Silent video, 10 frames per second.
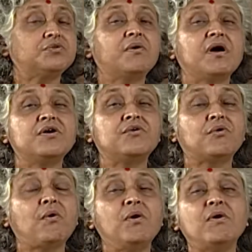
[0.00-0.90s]

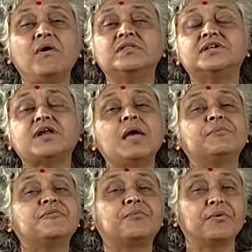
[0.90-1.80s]
control on the type
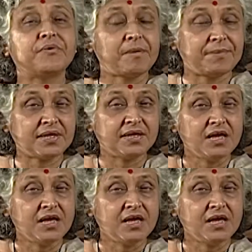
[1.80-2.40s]
of programming.